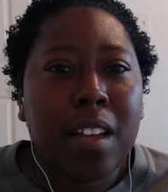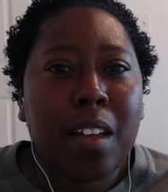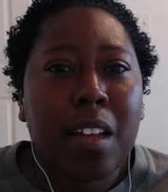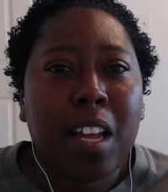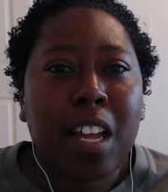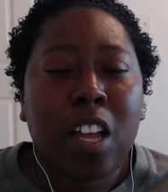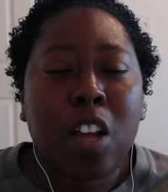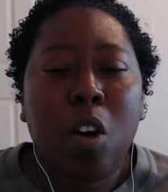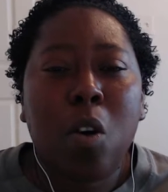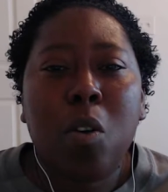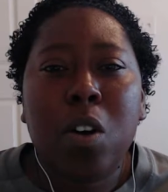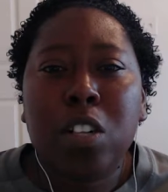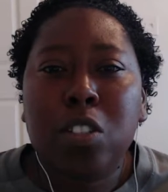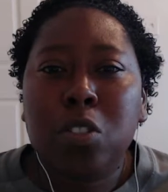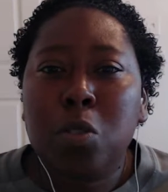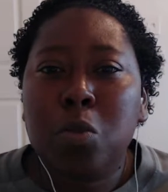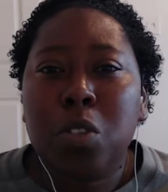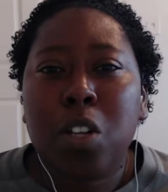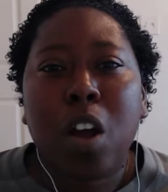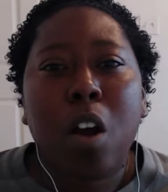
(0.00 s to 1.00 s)
going
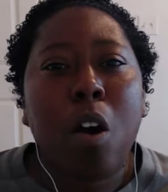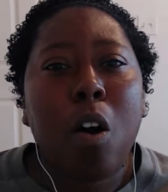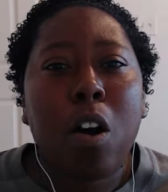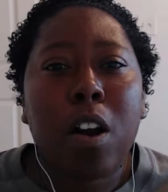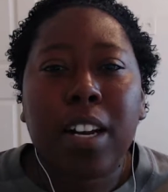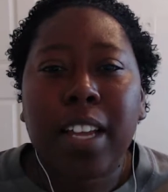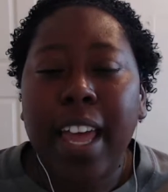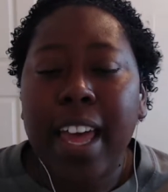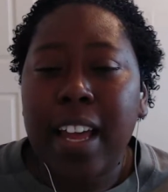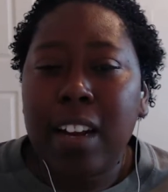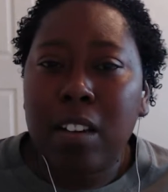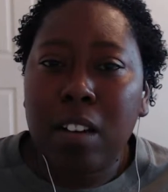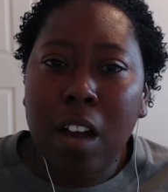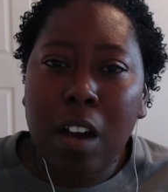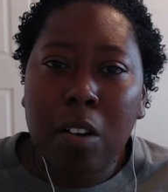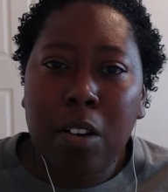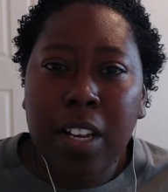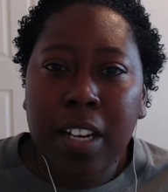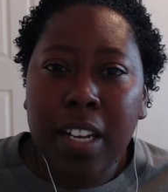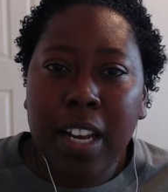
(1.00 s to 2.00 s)
through the card
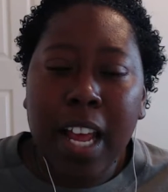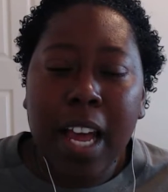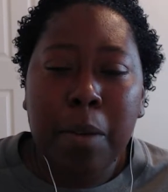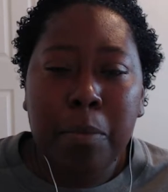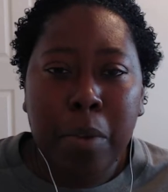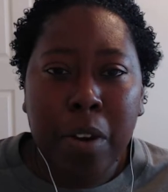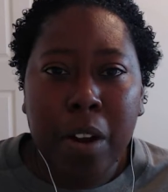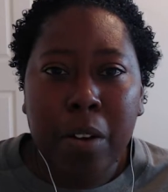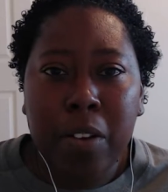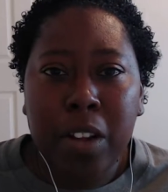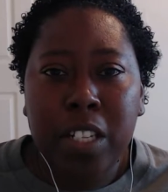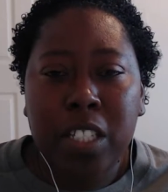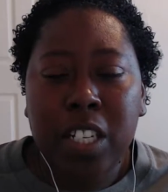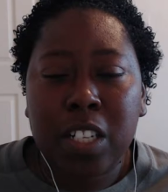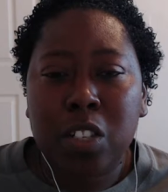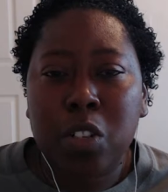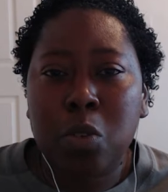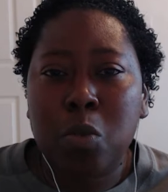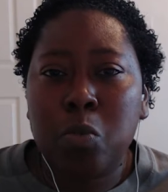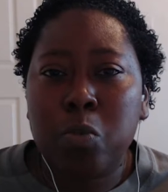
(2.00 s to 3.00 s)
catalog in the library to
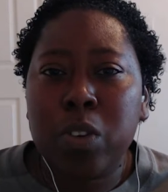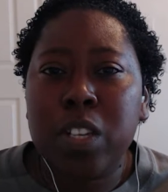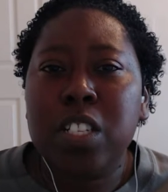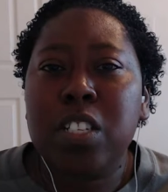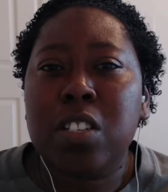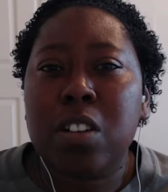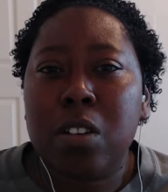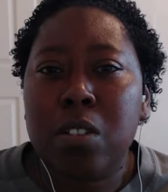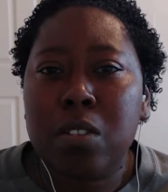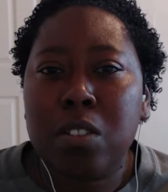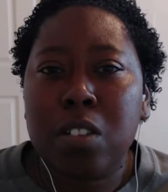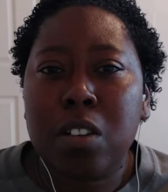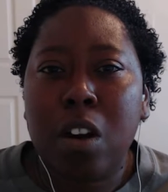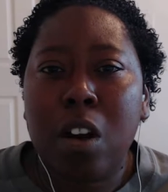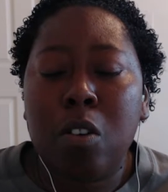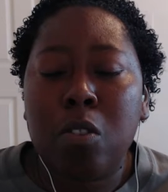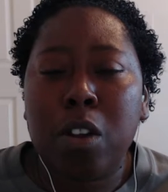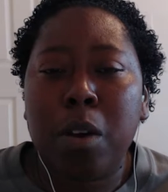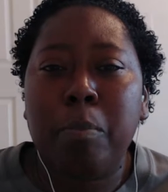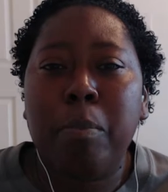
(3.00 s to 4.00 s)
do research
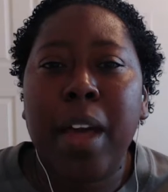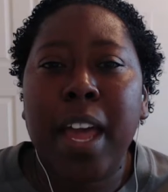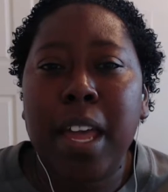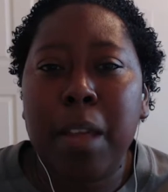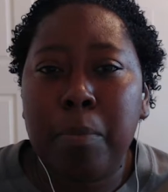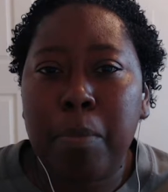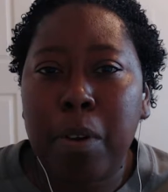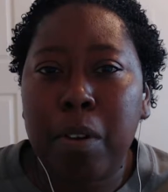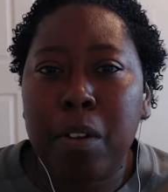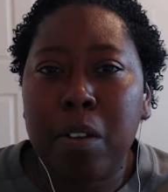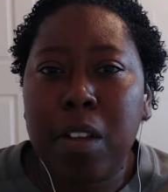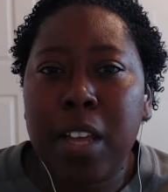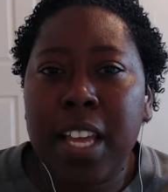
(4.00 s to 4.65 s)
on a paper.